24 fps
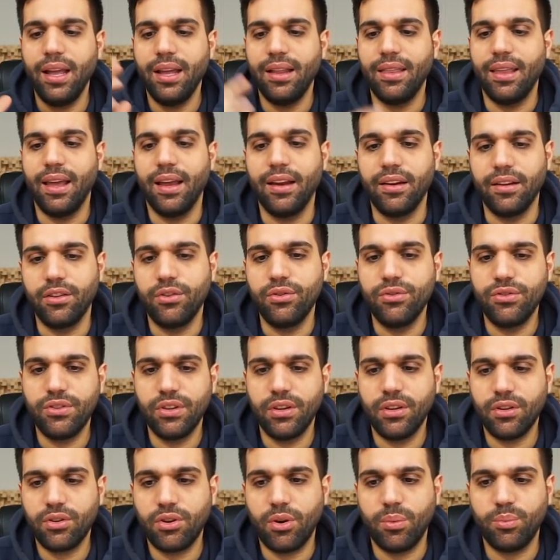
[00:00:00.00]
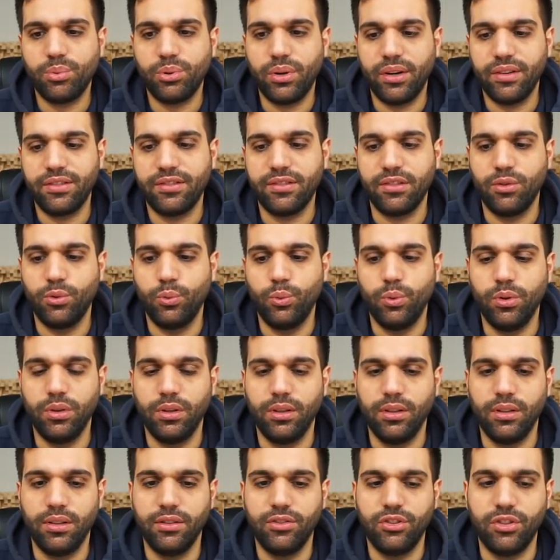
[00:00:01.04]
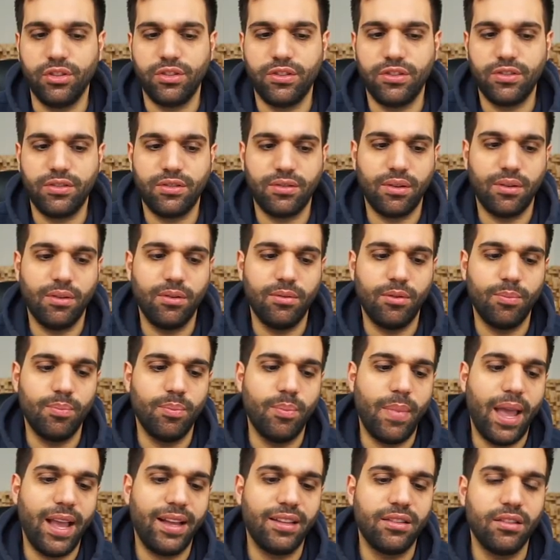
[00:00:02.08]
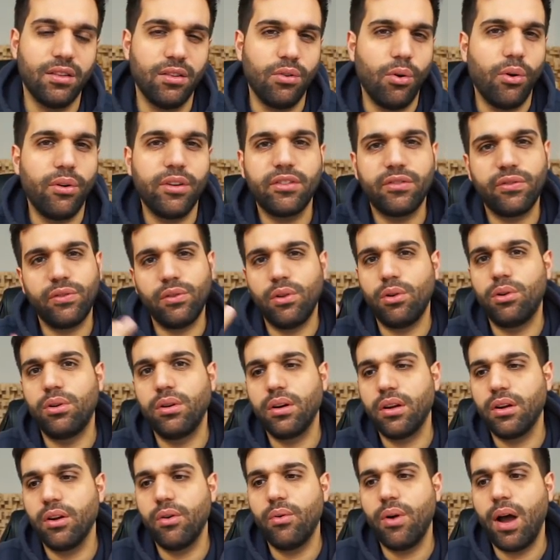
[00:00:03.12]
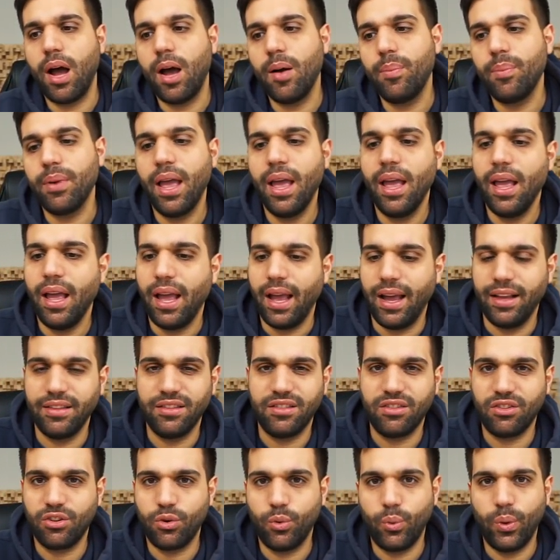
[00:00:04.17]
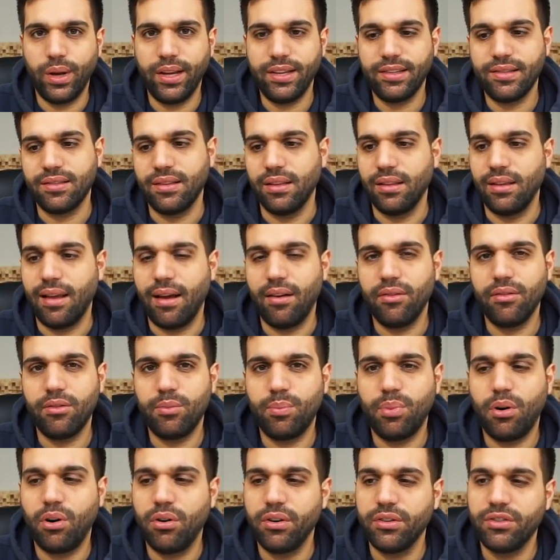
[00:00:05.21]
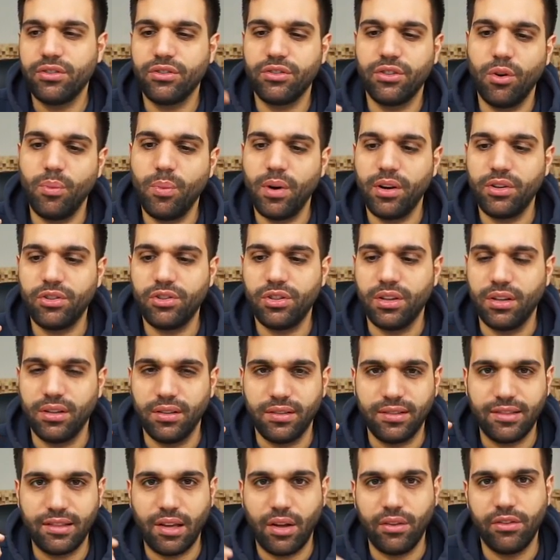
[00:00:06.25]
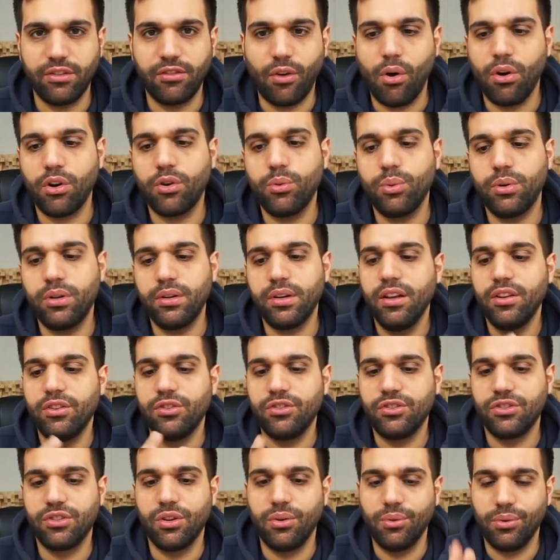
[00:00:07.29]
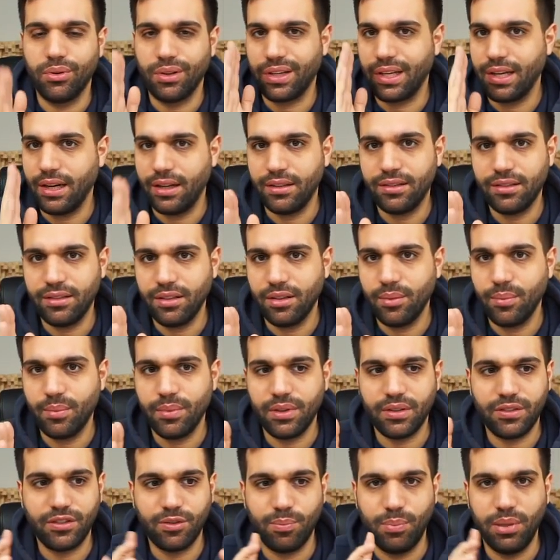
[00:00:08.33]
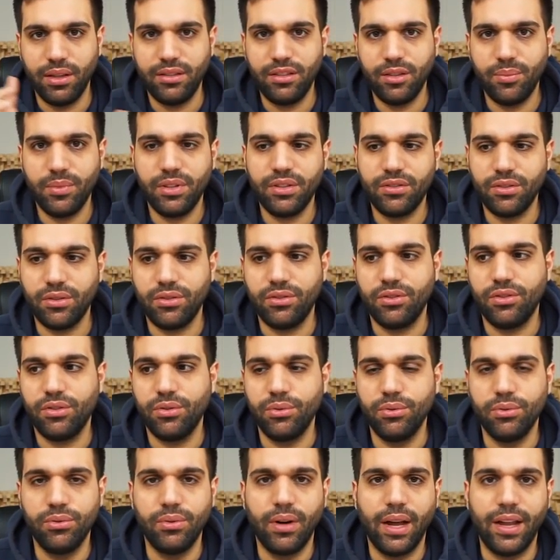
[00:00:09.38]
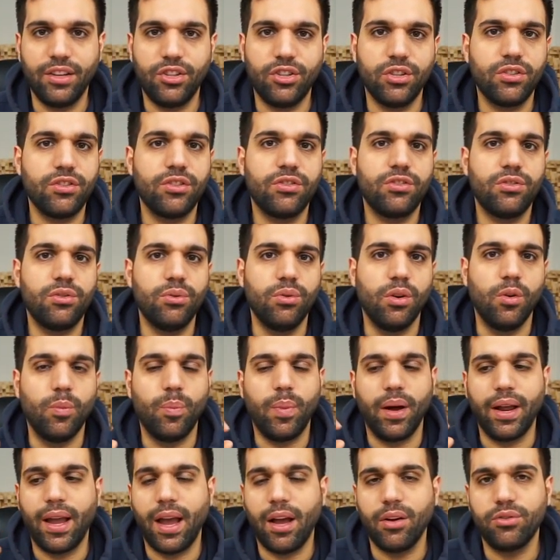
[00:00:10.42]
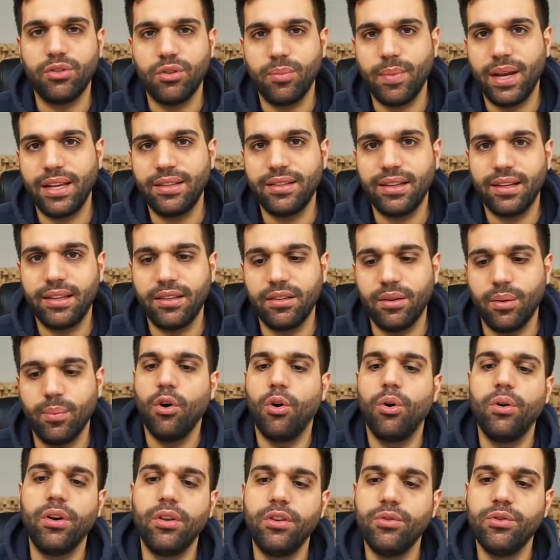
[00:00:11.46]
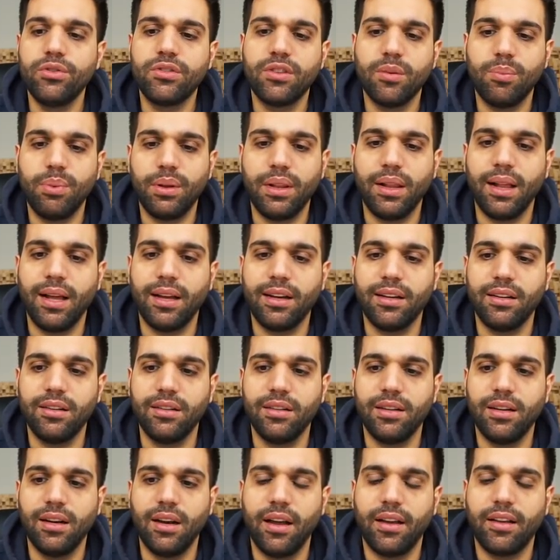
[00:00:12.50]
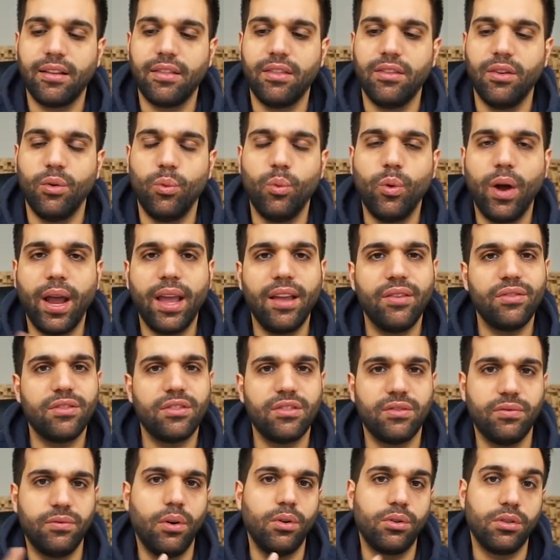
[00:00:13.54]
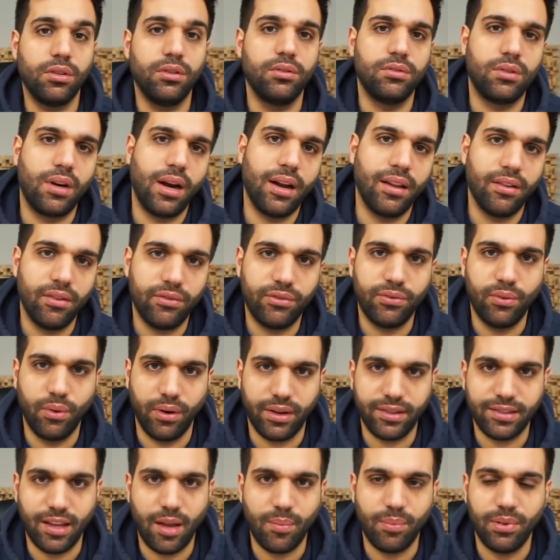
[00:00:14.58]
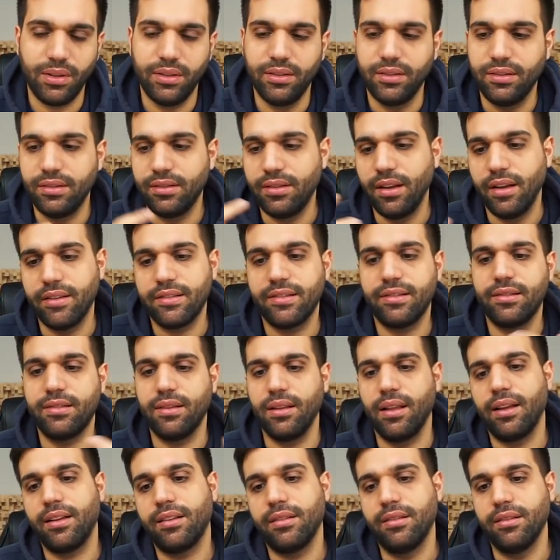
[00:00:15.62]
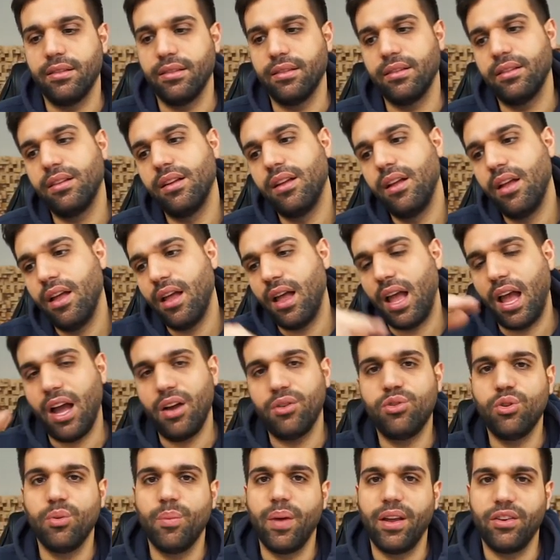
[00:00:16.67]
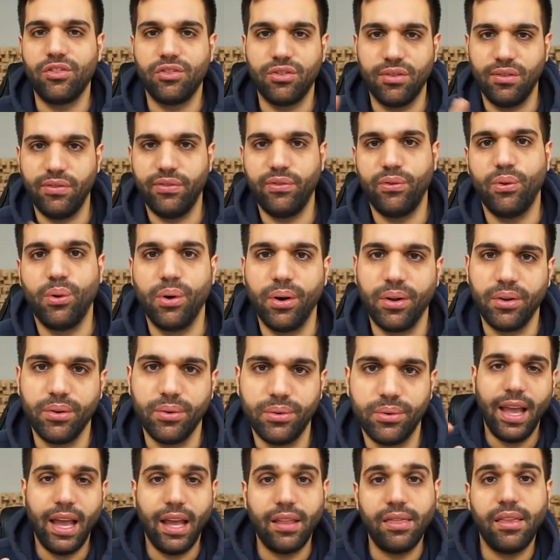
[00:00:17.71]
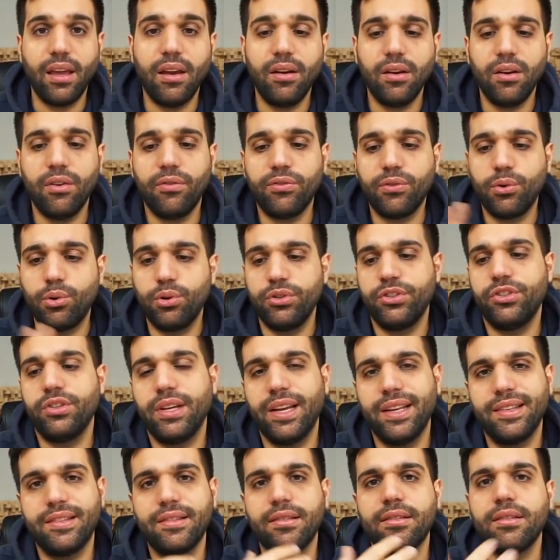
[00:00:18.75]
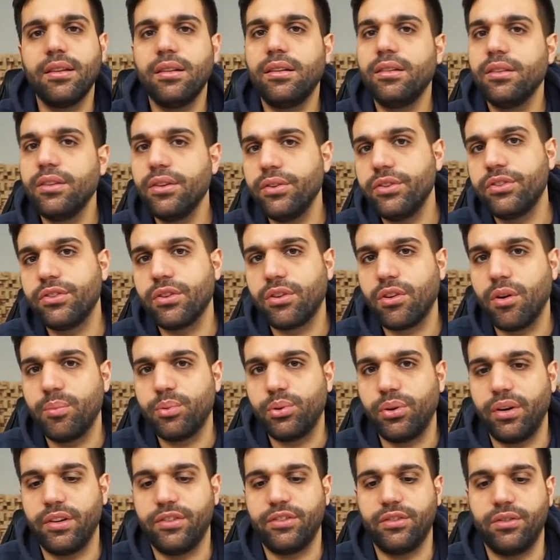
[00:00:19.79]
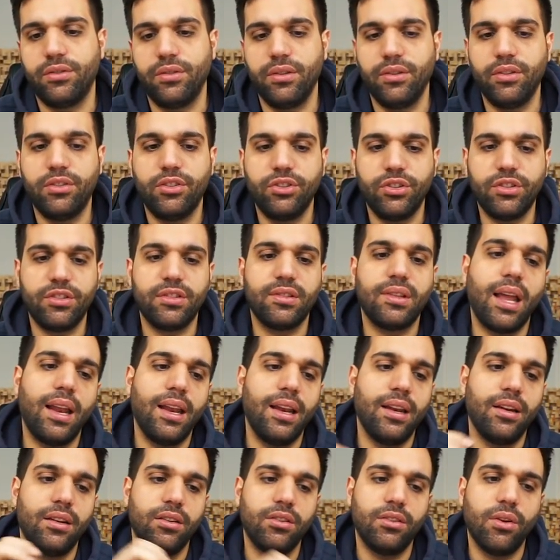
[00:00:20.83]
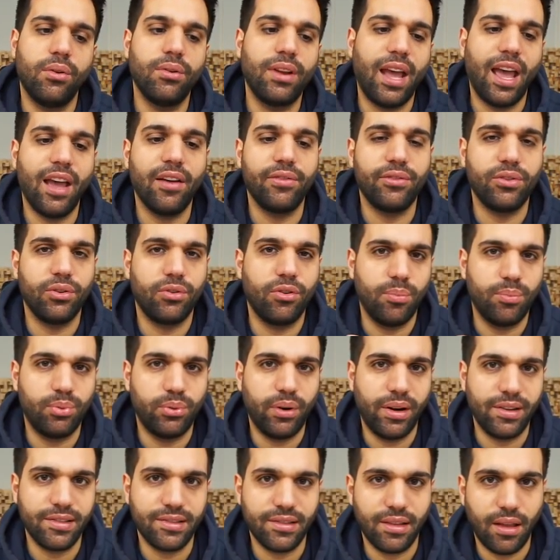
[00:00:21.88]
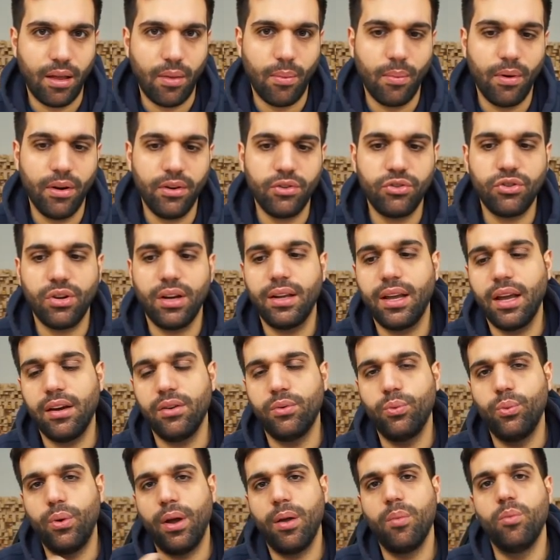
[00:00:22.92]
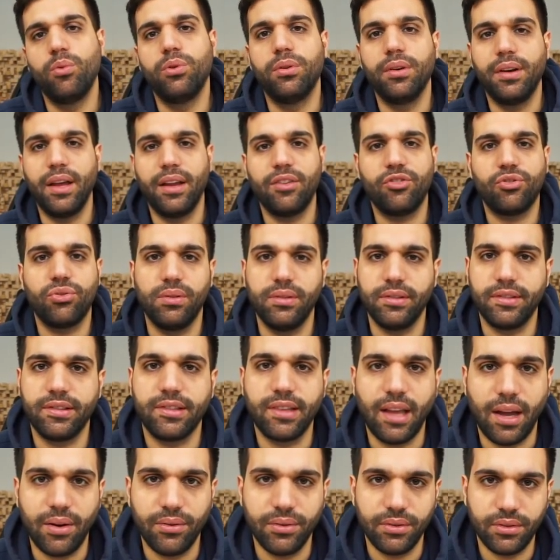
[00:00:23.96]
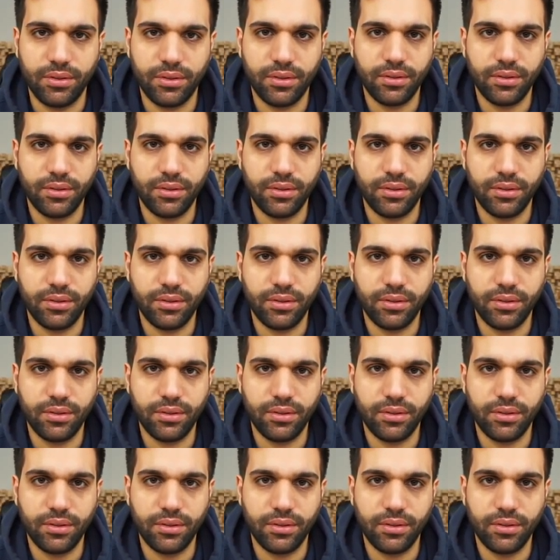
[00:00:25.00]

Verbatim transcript: that using a compressor will just make the noise floor go up and squeeze the louder parts so much that it sounds awkward. So cut them, split them into two, and just do it by automating them, or use a plugin like the Waves Vocal Rider, for example. It does like the automation for you. And then of course you can still use a compressor. You just then don't have to compress that much and get a way more natural sound.